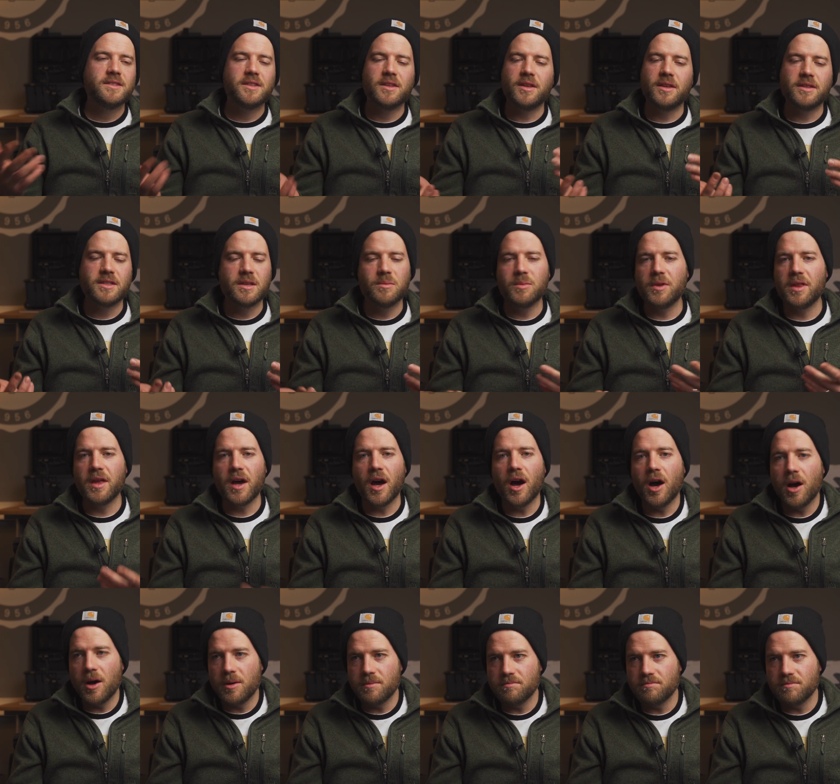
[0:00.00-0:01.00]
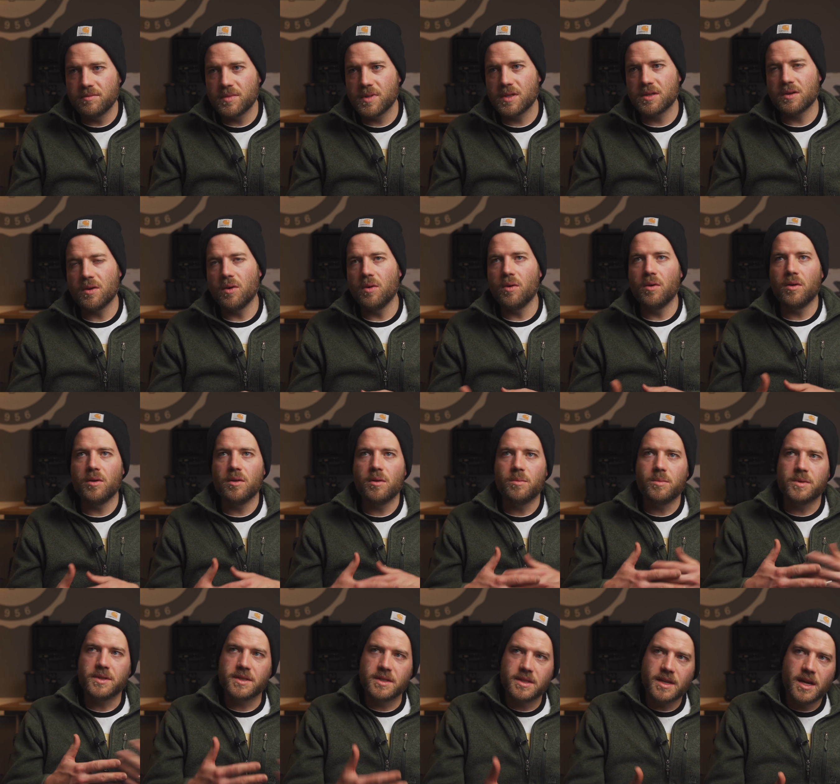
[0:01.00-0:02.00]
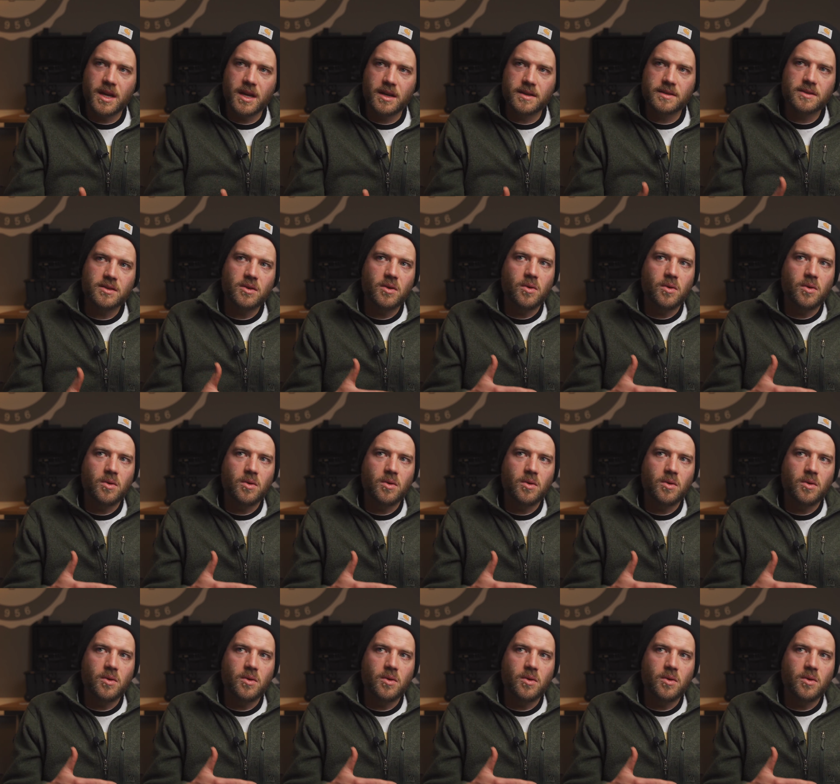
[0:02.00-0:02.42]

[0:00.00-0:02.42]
some of the ums or the mistakes